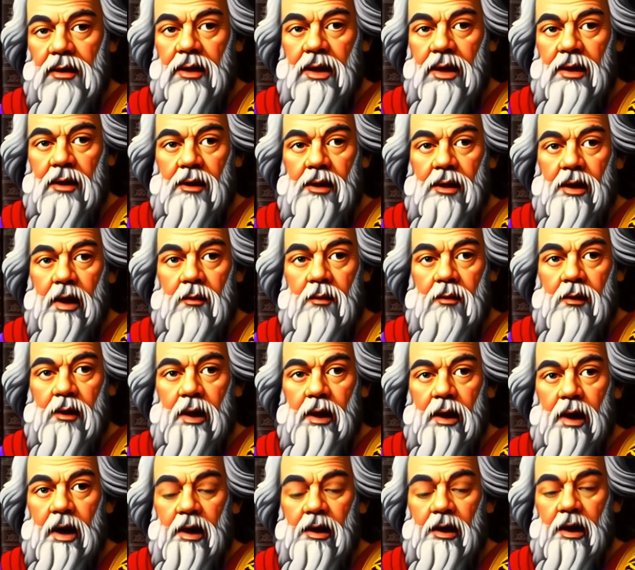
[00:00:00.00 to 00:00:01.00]
This
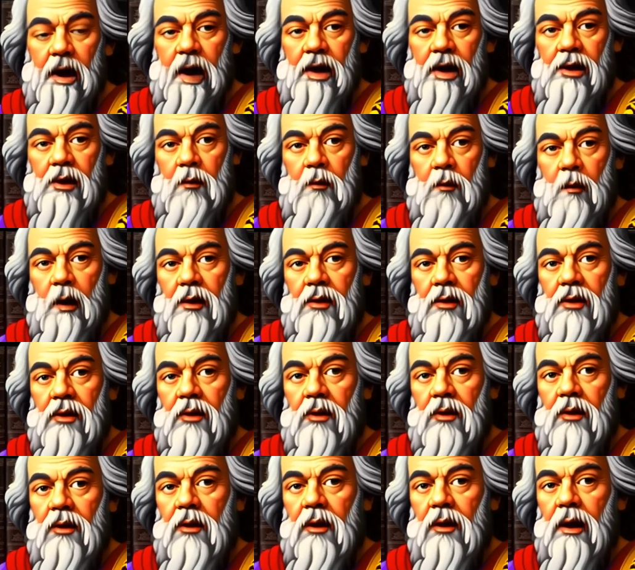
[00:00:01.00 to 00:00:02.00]
number encourages you to
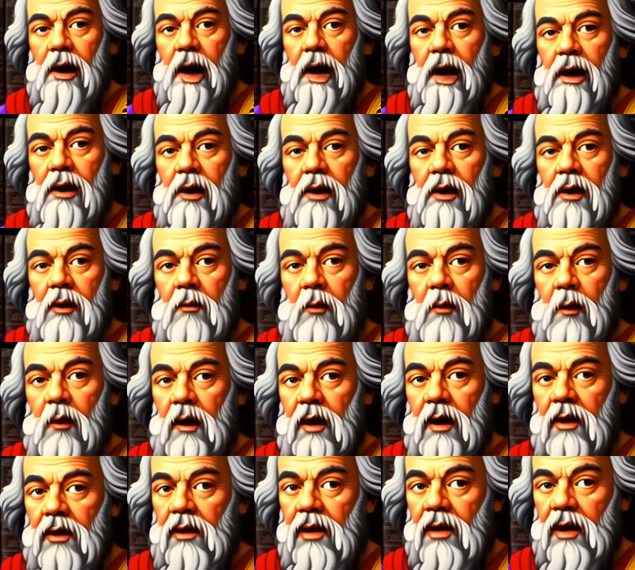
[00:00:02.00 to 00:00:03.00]
nurture your
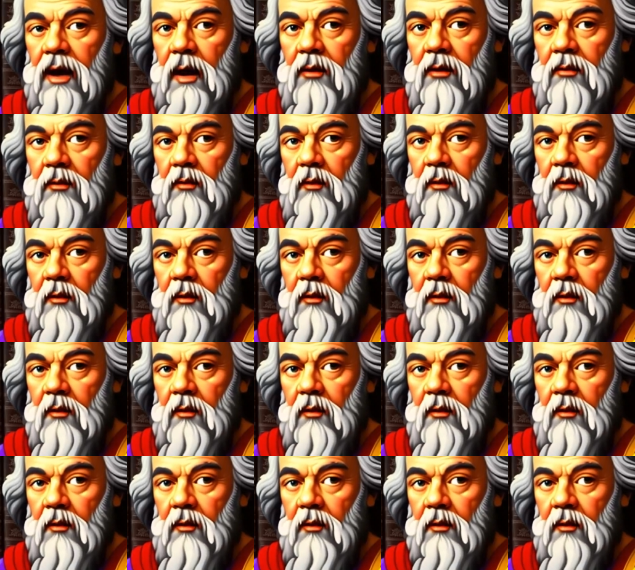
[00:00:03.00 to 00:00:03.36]
relationships,